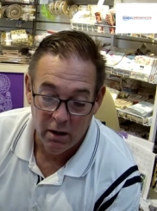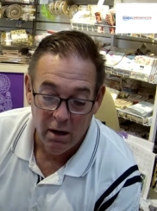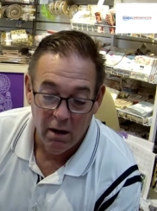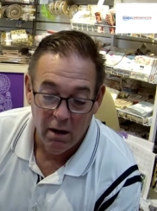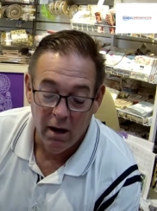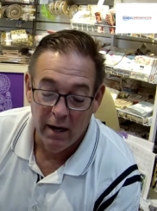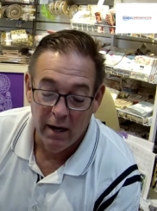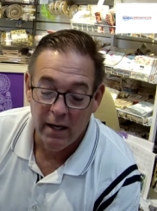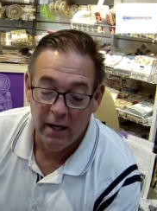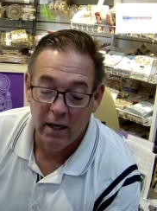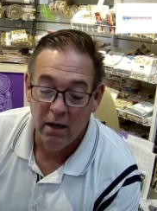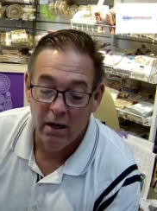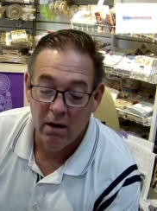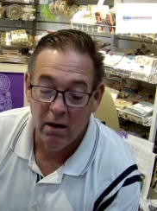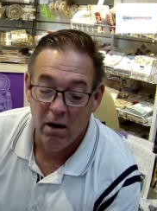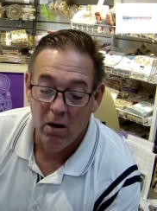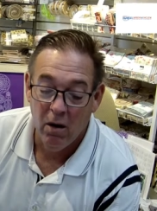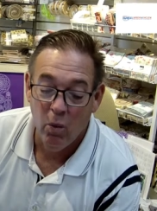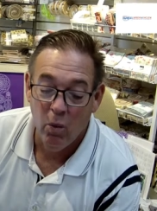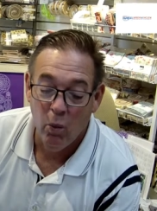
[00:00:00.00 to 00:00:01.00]
I
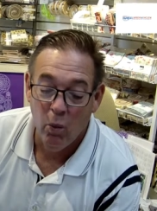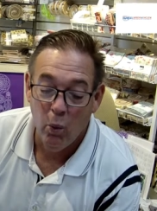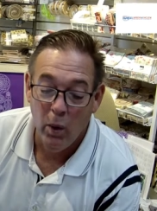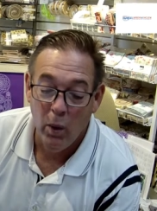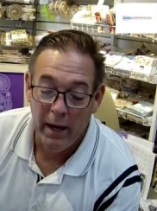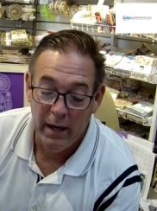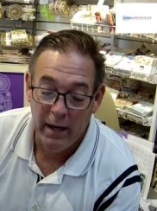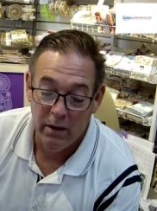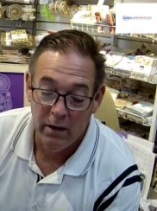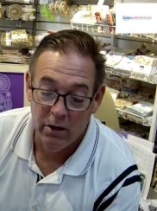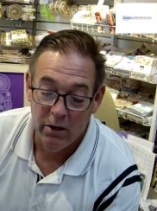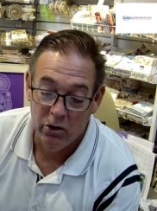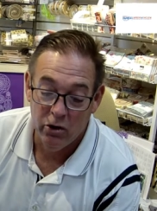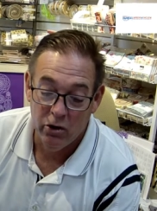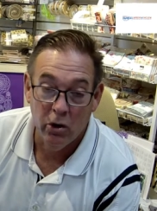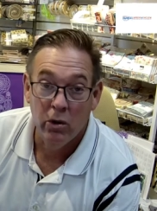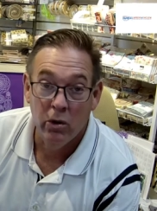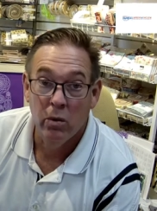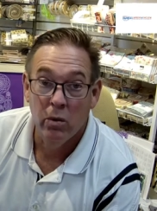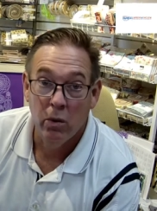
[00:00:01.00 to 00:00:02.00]
cannot wait to show
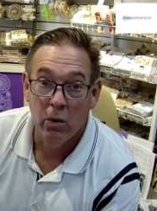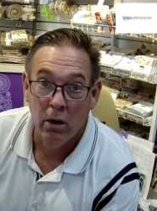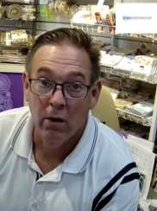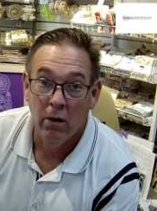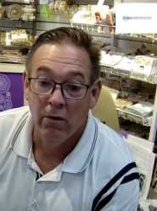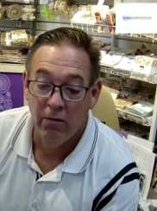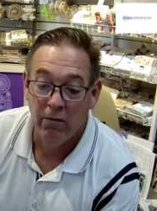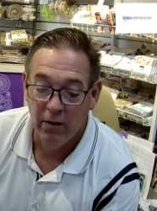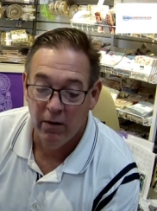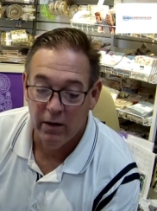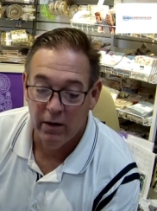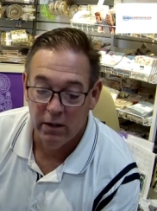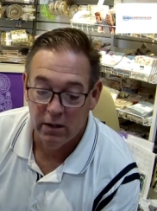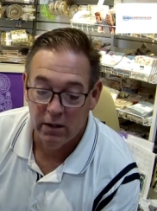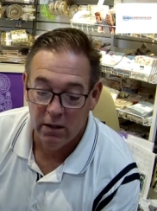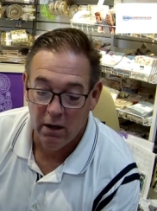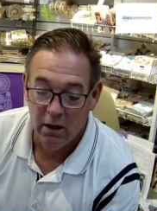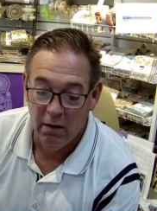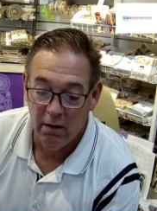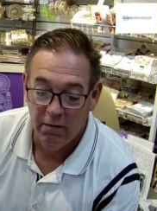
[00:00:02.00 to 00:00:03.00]
you all the fun
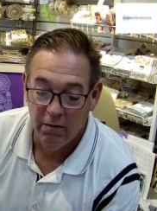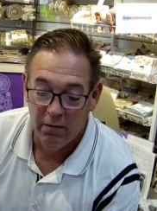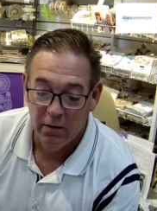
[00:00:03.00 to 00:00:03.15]
stuff.